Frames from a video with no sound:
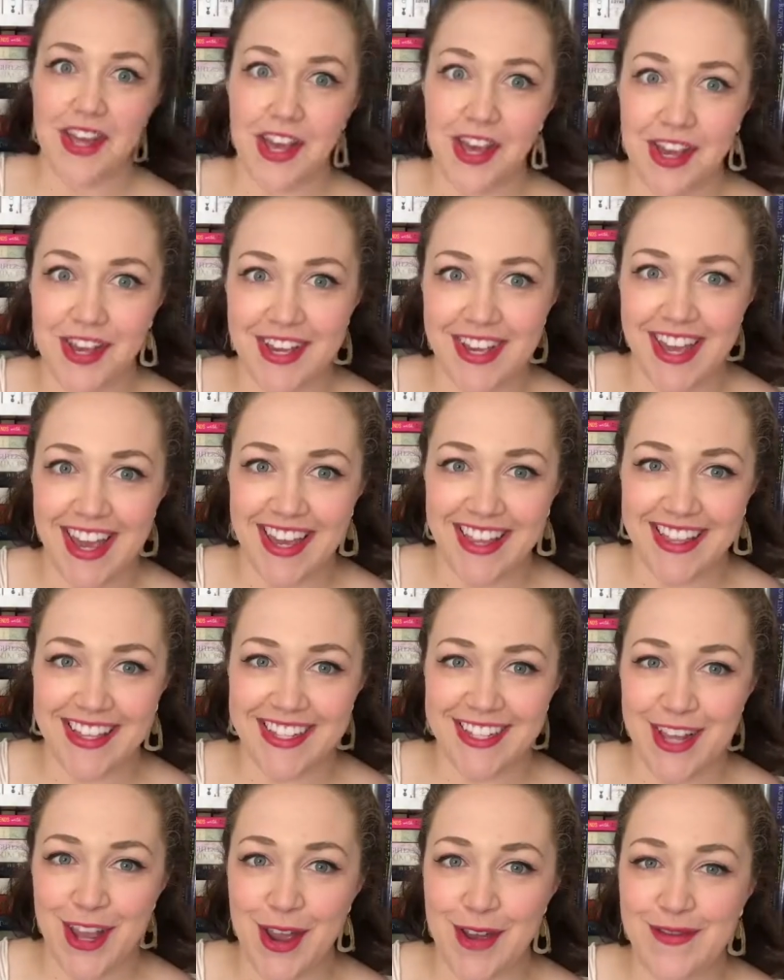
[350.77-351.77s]
Okay,
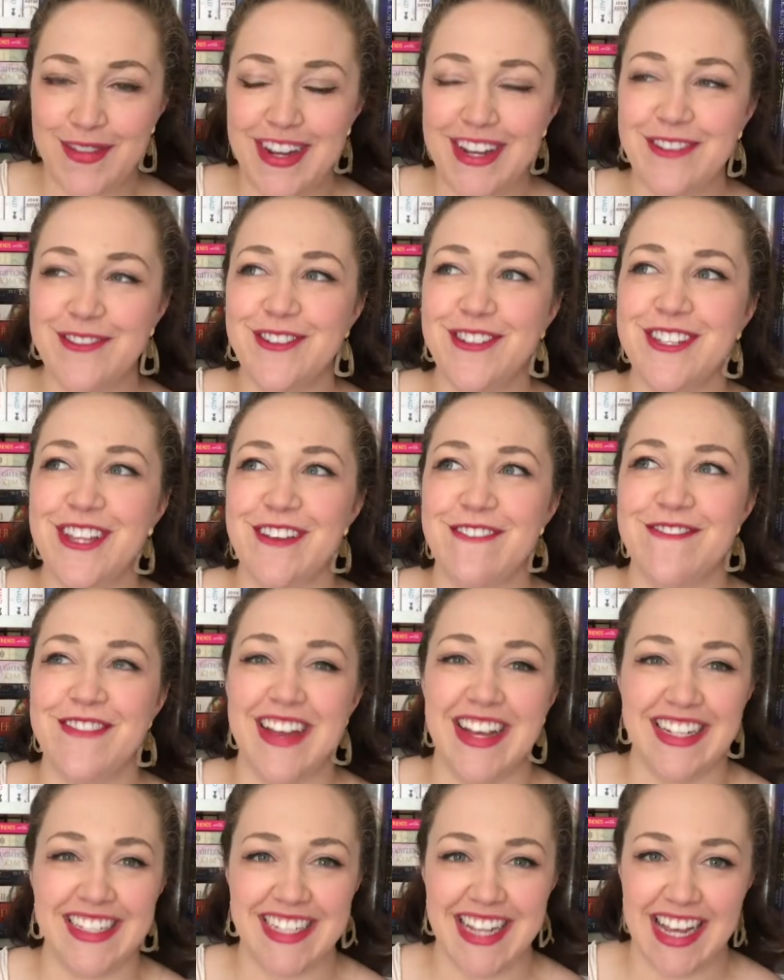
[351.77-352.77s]
this opening was
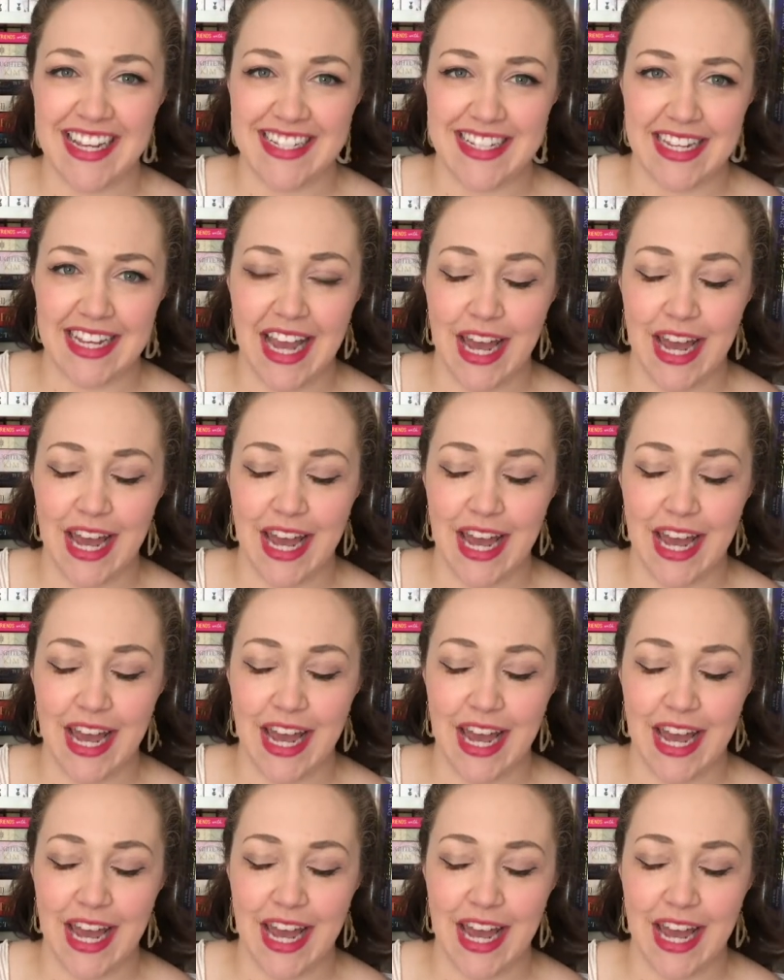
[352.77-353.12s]
fantastic.